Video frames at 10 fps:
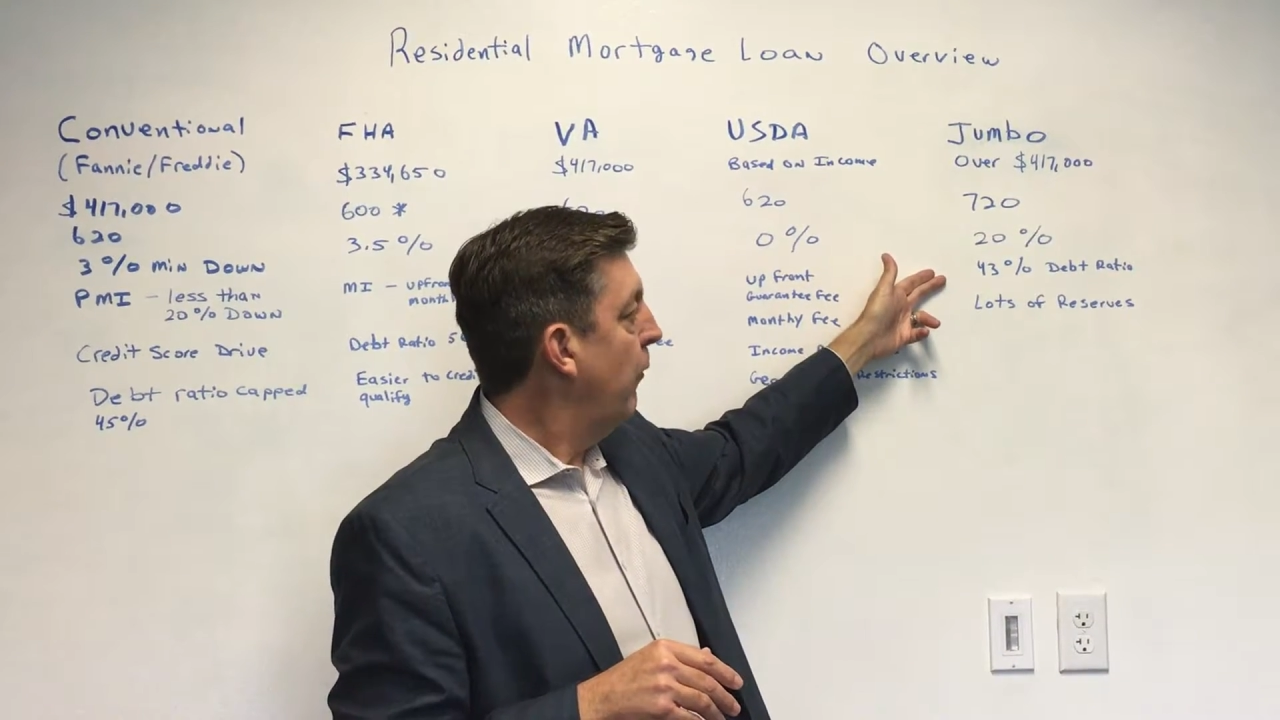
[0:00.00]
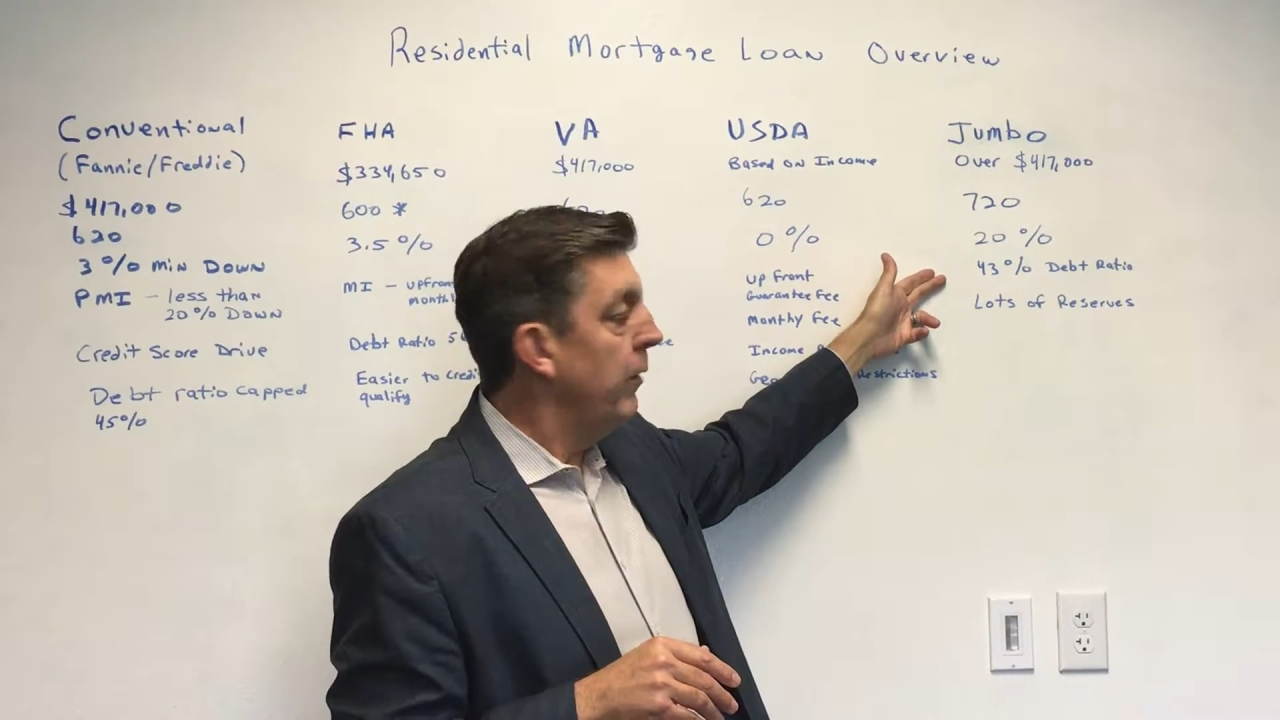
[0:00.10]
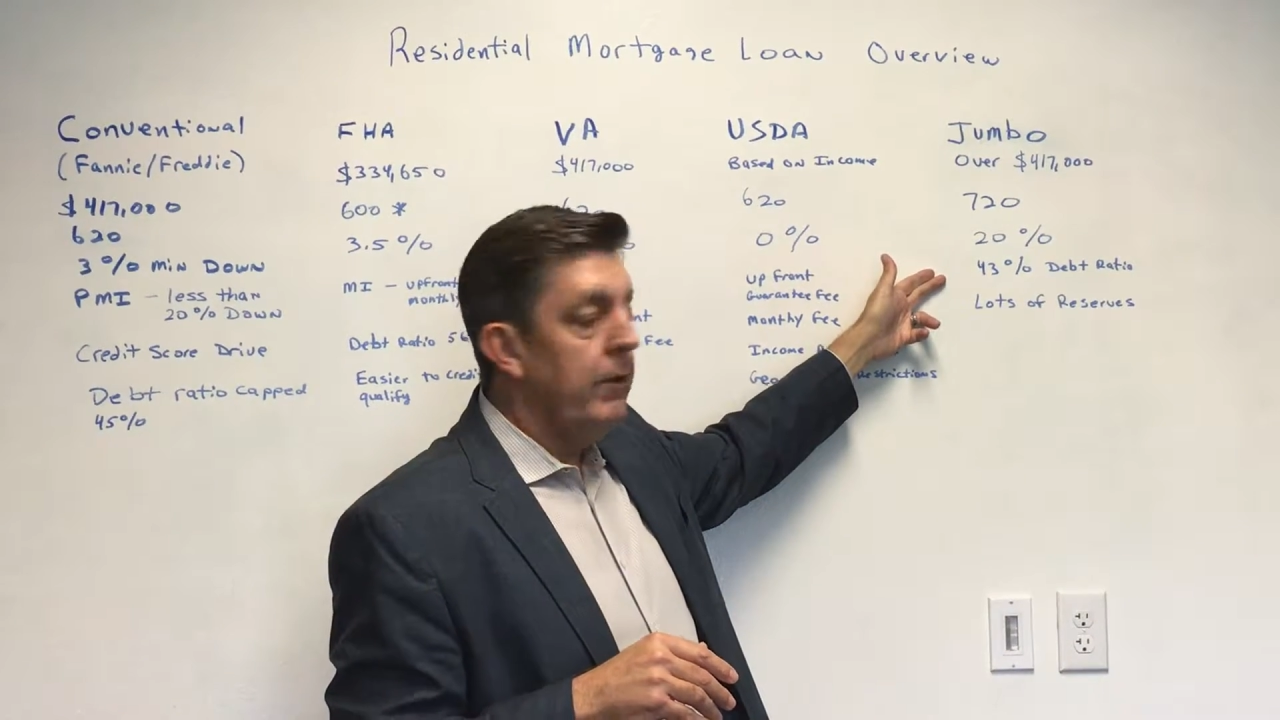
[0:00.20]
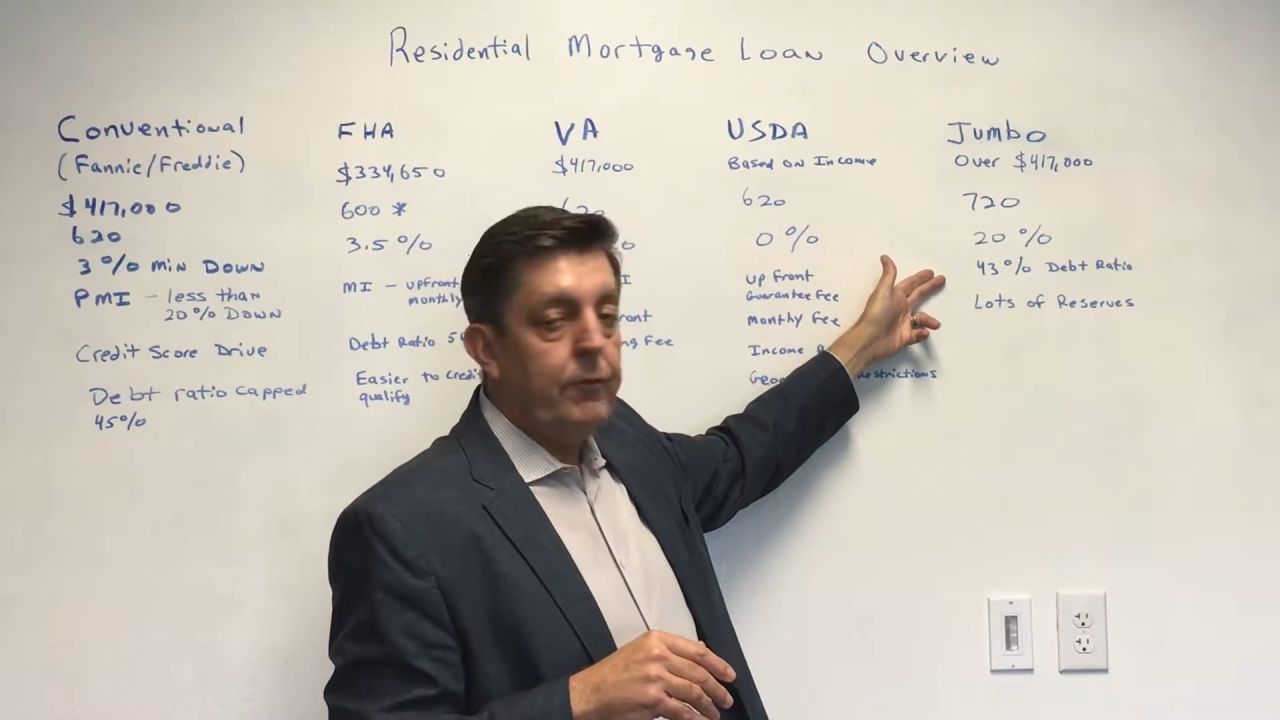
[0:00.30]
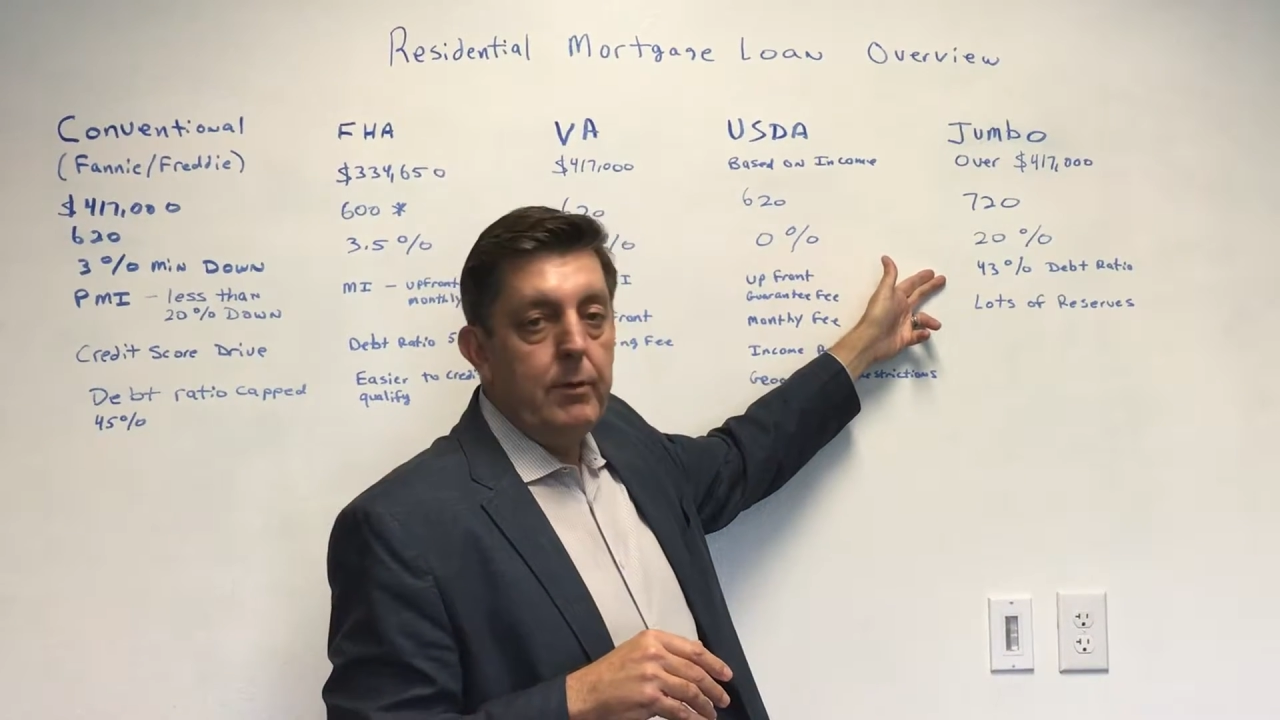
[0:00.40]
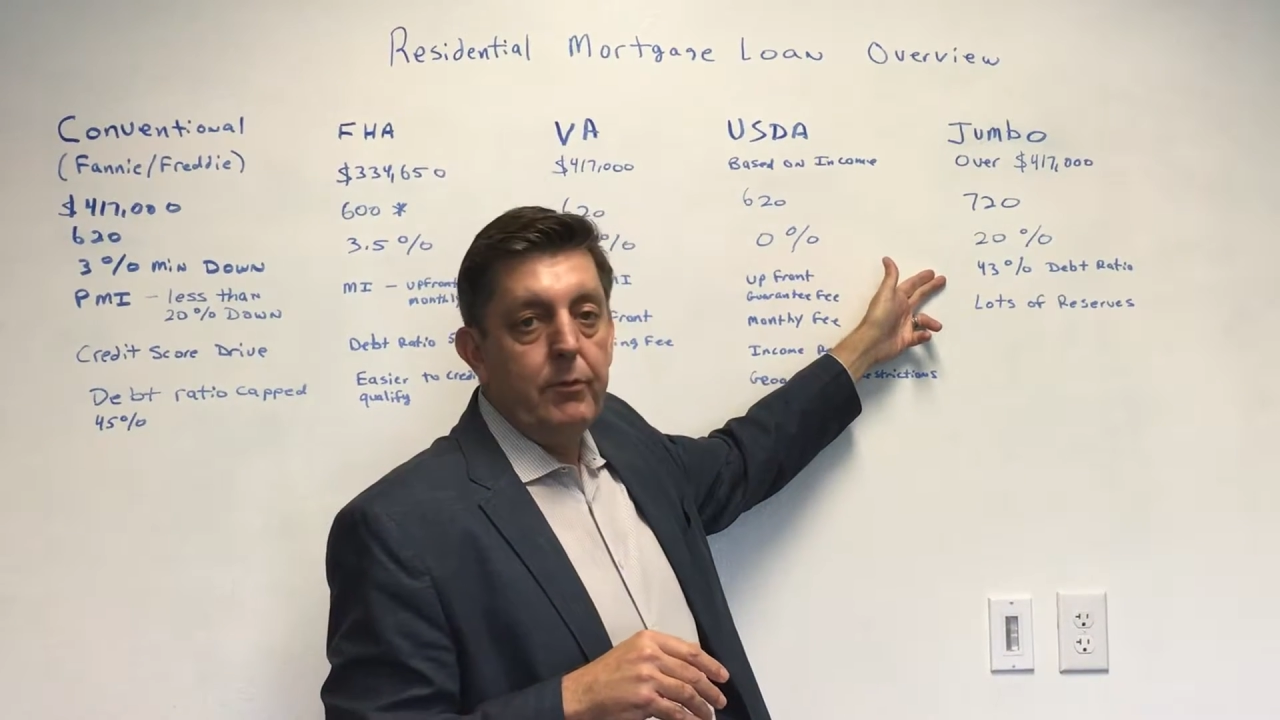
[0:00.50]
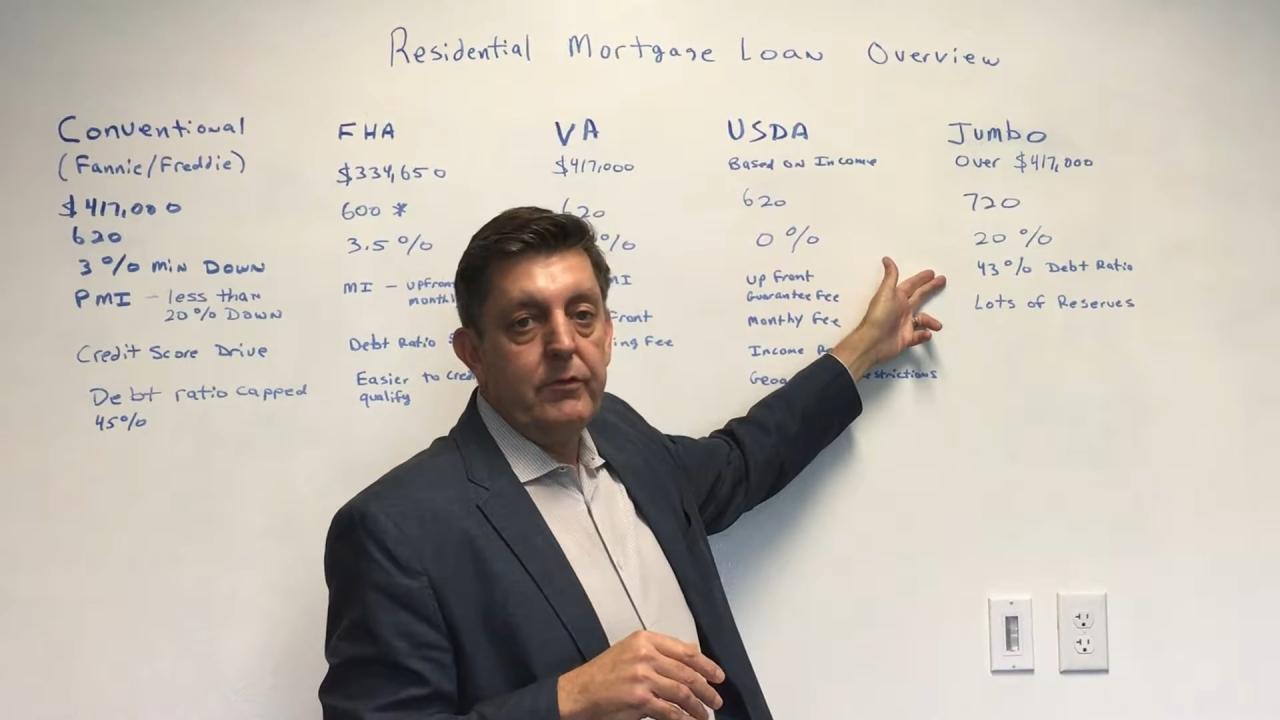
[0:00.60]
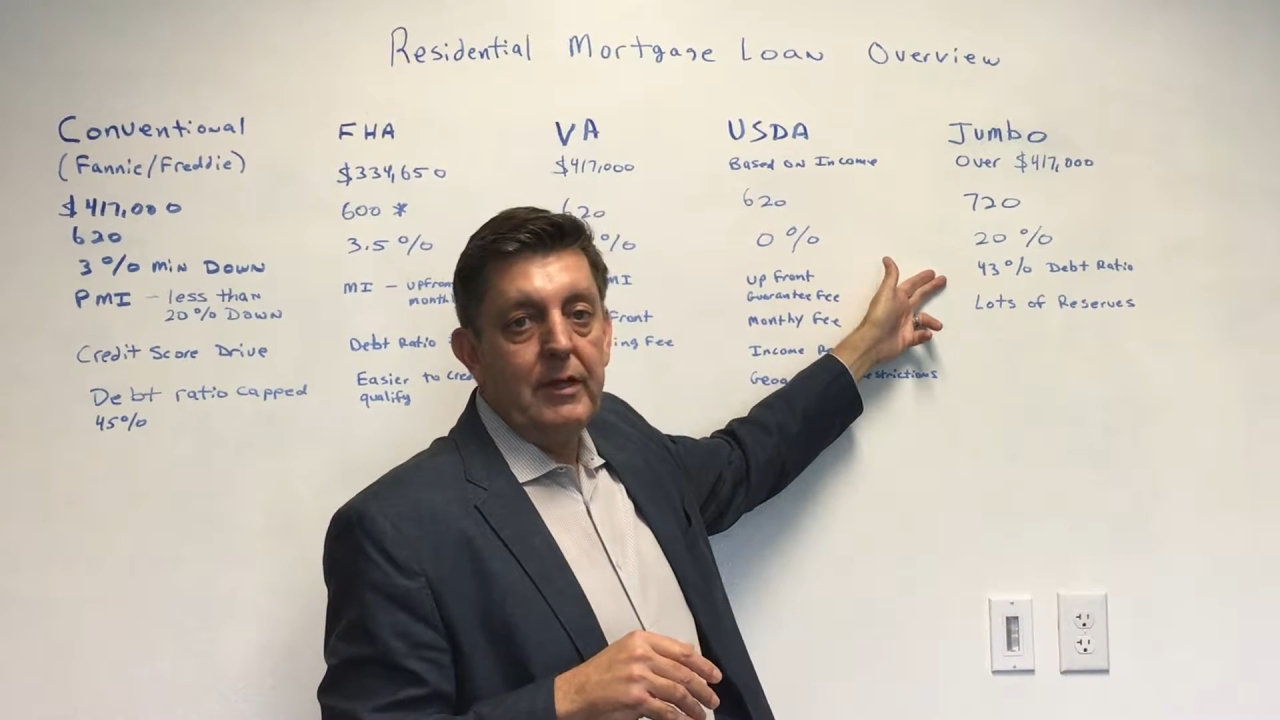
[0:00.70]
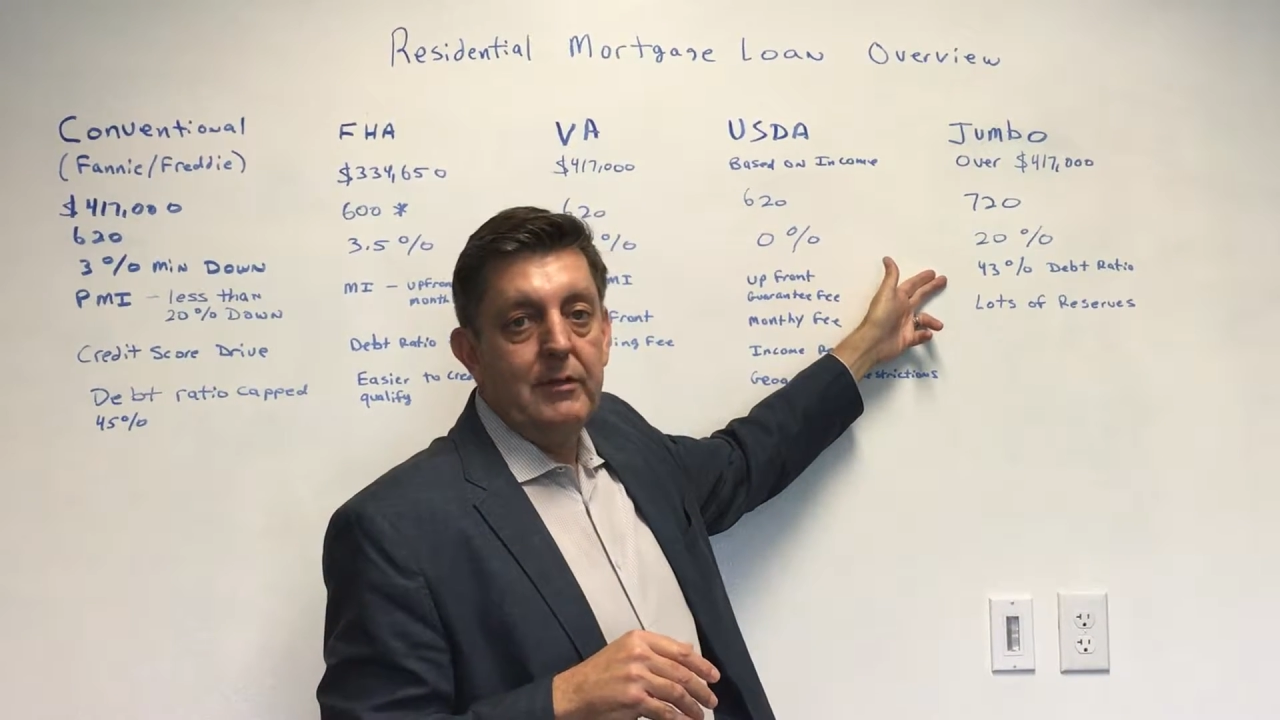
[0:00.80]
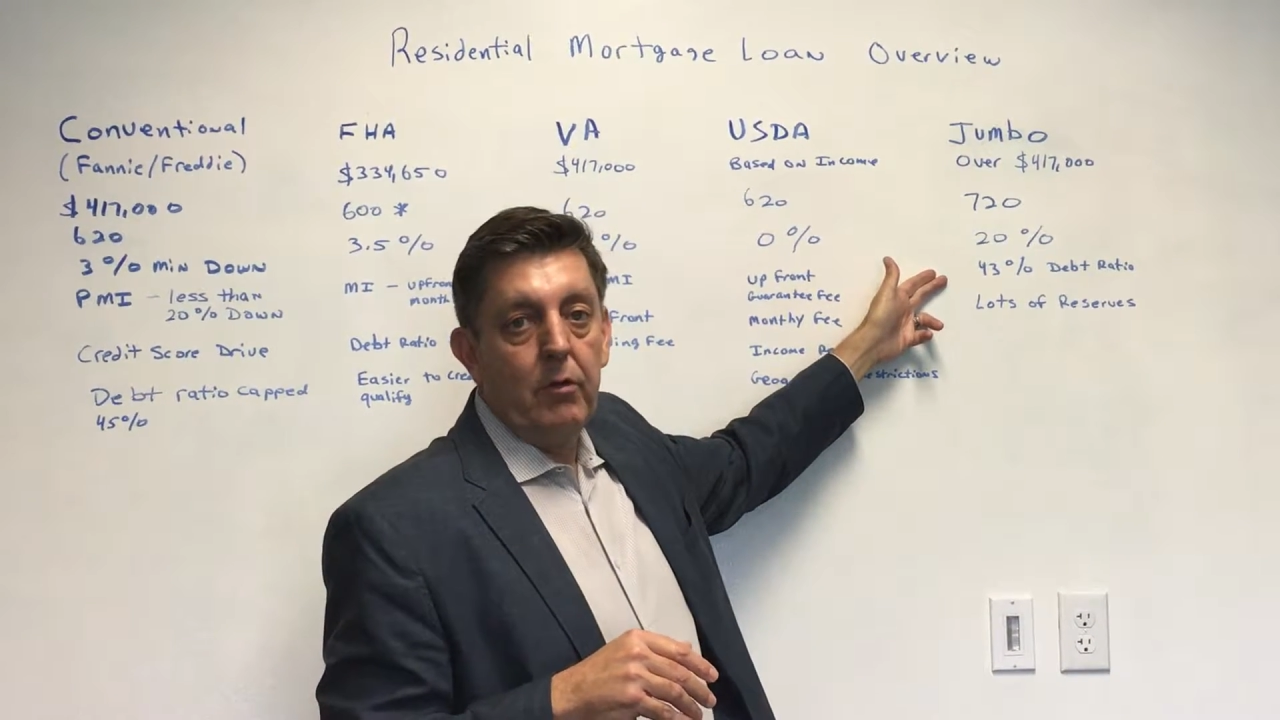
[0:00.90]

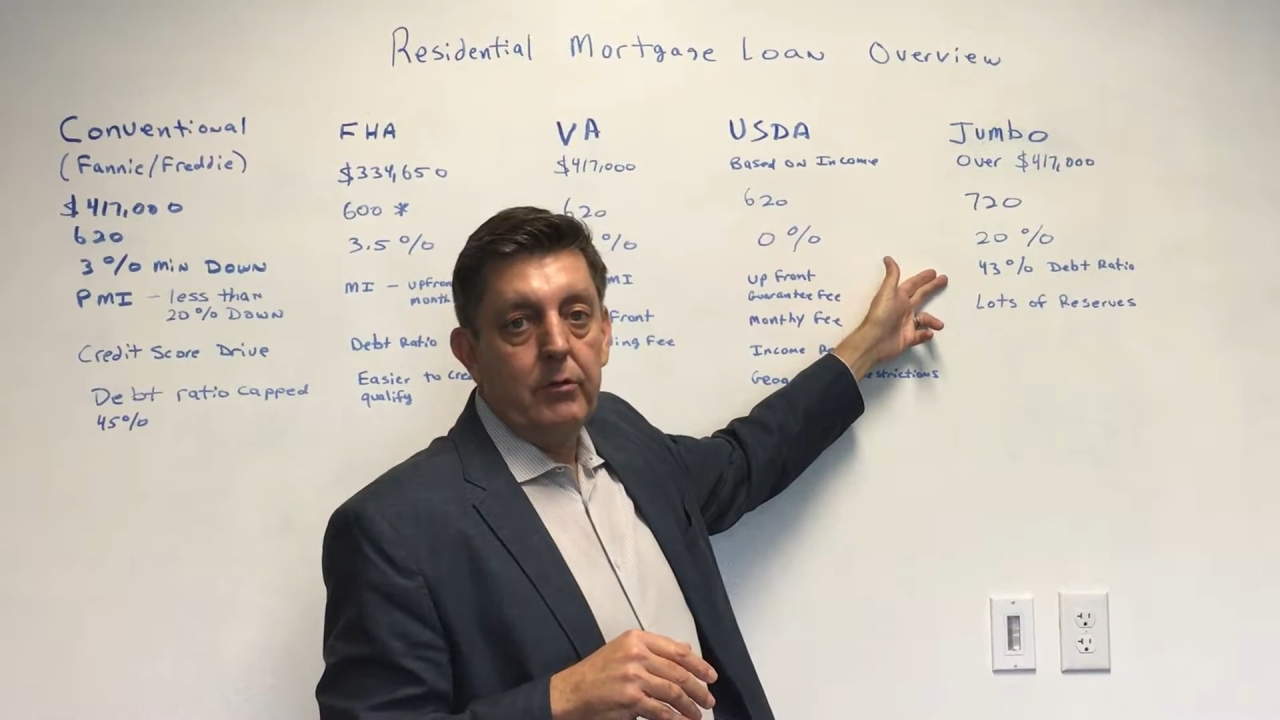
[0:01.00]
43%